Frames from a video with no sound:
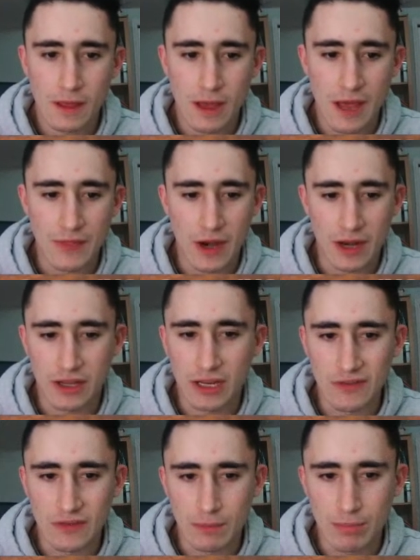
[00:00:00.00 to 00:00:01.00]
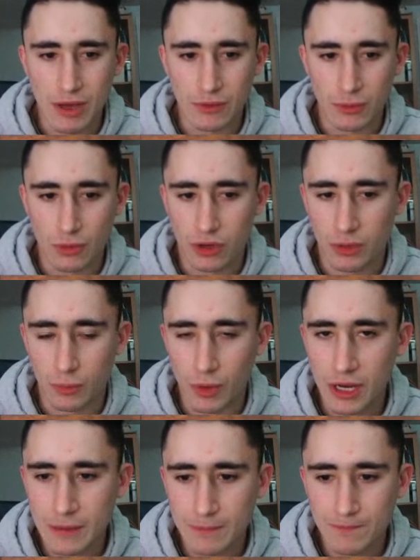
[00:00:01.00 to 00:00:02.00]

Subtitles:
and then I can even pin the rook and win it.